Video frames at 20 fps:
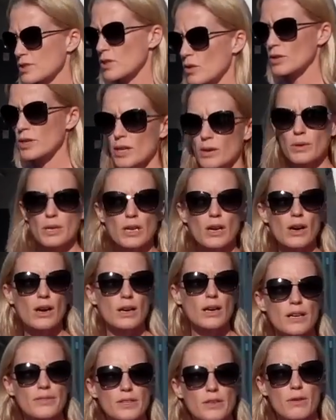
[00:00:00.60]
So here we
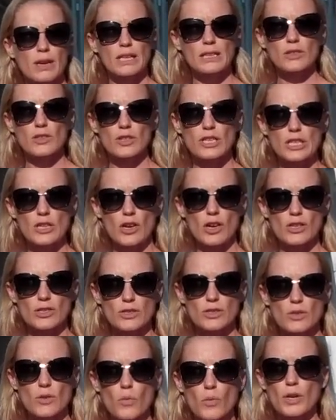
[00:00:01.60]
are at the Grant Learning
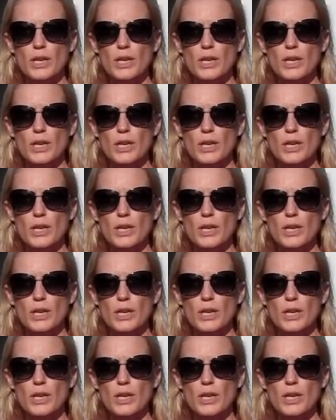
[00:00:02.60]
Garden.